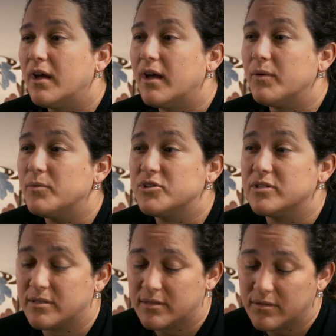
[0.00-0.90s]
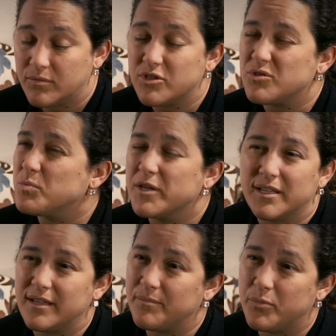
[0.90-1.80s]
uh, which is which is
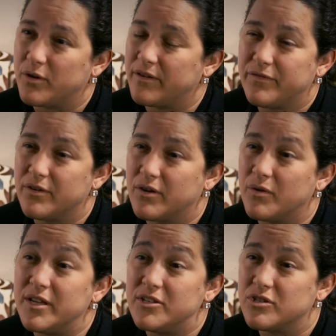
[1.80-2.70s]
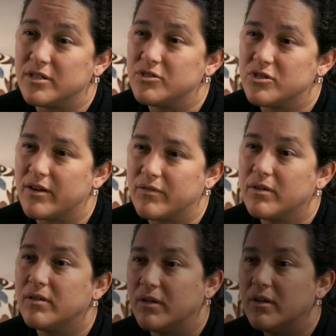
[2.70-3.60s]
really important for cohesion in
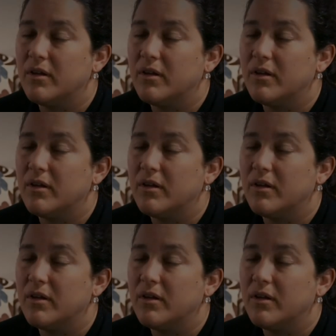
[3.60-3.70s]
general